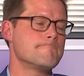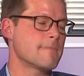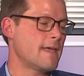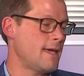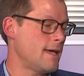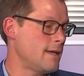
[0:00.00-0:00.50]

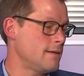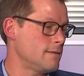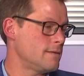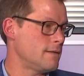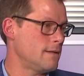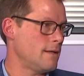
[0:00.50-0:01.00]

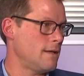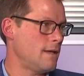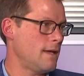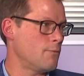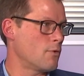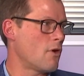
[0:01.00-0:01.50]
And
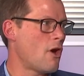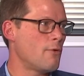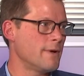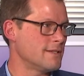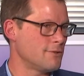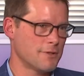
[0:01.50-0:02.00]
we're
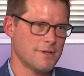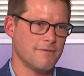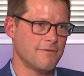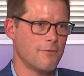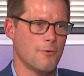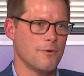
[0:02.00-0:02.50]
always looking
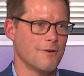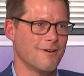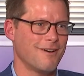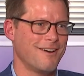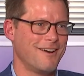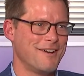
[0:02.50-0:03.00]

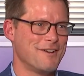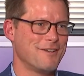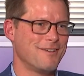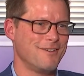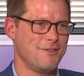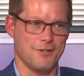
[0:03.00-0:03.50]
for
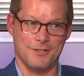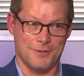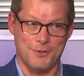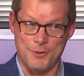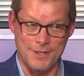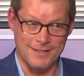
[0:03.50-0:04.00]
good
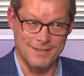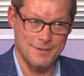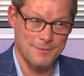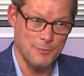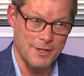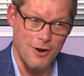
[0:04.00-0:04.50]

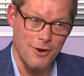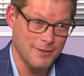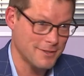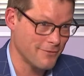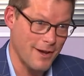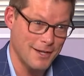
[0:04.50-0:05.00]
students,
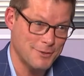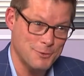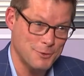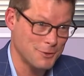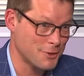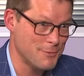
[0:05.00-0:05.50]
regardless of high
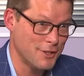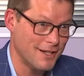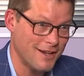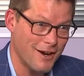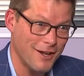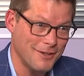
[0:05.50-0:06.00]
school, community
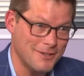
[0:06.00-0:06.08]
college,